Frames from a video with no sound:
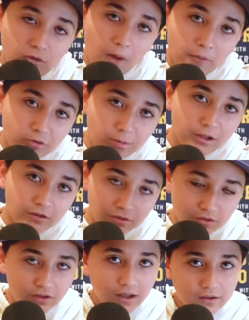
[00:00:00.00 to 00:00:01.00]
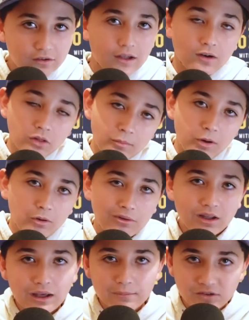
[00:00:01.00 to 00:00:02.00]
not much playoff success. I know Lamar
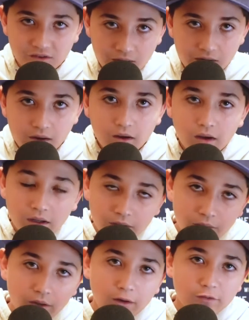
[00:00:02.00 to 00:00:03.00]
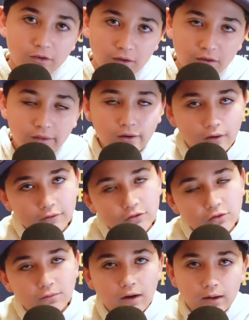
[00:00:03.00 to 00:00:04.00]
won a game this year. I know Giannis got to the
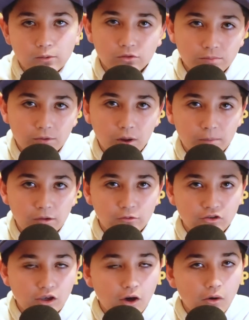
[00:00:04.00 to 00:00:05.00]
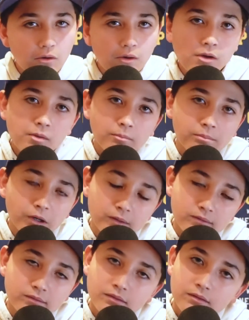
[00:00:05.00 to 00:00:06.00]
conference finals a couple years ago,
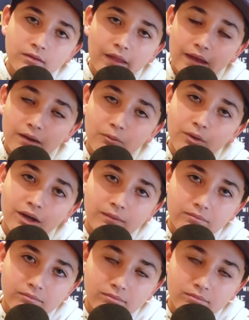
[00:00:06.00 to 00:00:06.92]
but they didn't win it.